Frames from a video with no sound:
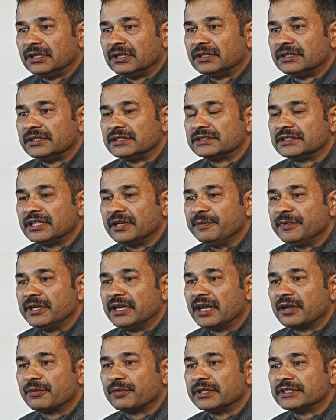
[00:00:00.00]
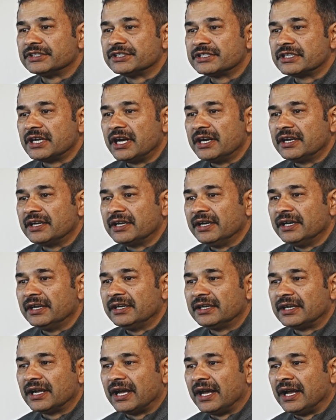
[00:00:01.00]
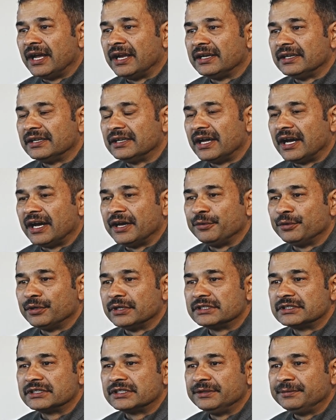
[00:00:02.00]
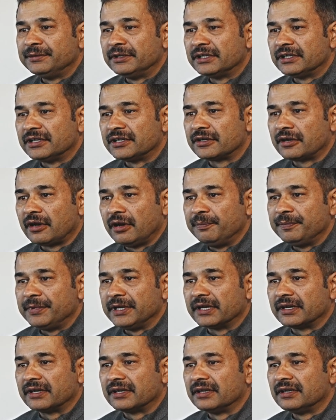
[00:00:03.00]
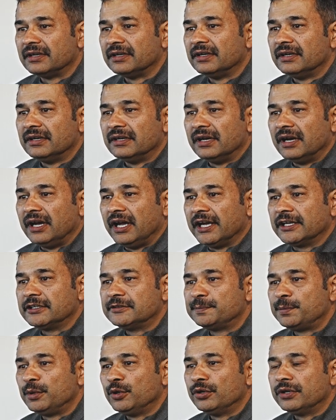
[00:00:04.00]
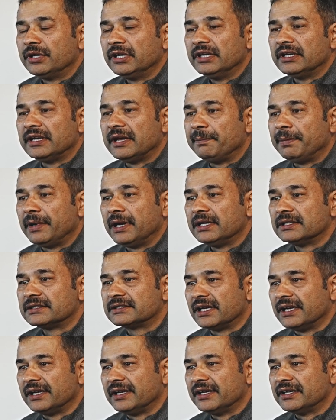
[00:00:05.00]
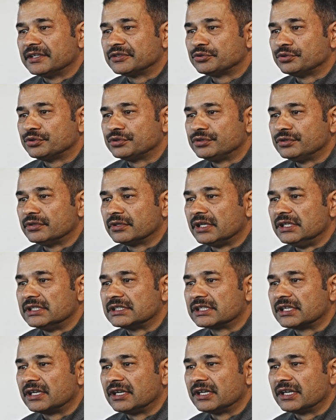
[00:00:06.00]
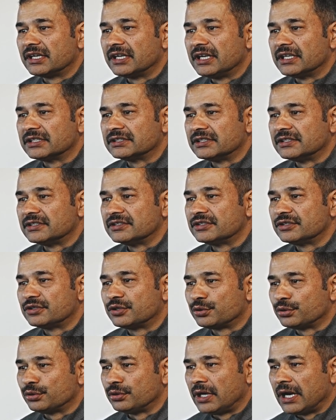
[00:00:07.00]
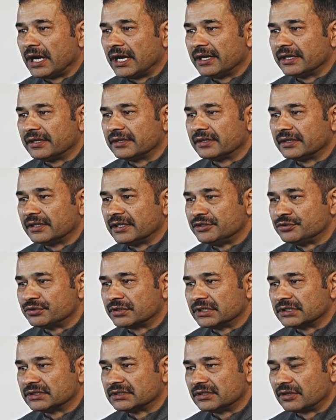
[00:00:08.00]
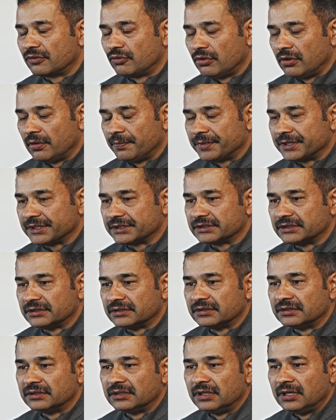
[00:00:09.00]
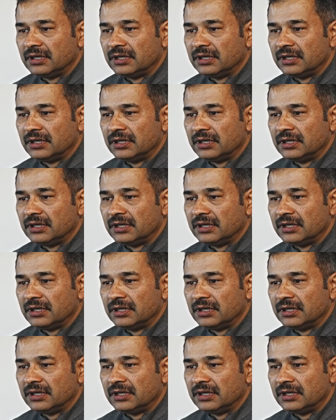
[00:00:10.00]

this seminar was started, and I was given a topic, exploring Nepal-China socio-cultural relations through higher education cooperation.